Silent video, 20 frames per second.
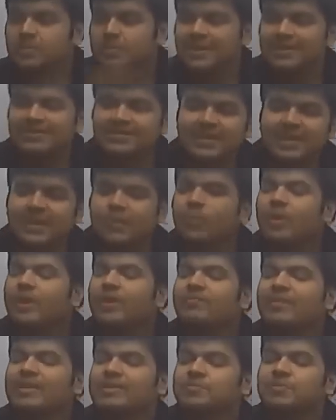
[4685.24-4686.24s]
basically what
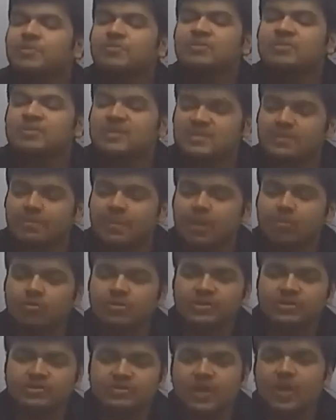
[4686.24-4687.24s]
investment risk is about
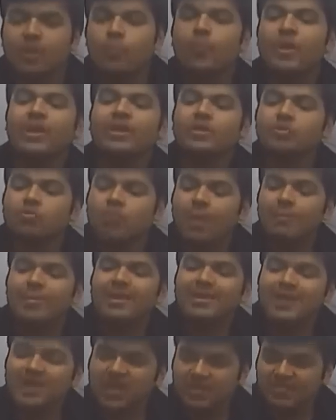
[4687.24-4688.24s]
is when you are
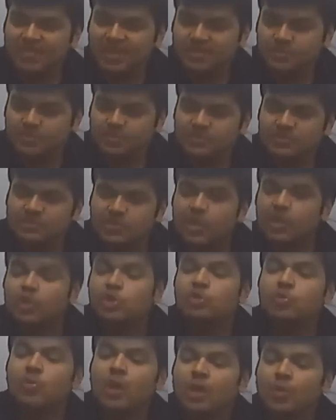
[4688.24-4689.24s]
making investments,
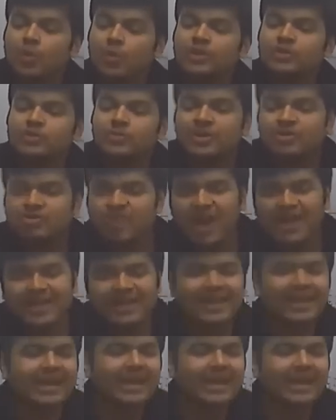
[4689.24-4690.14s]
you are going to be tracking an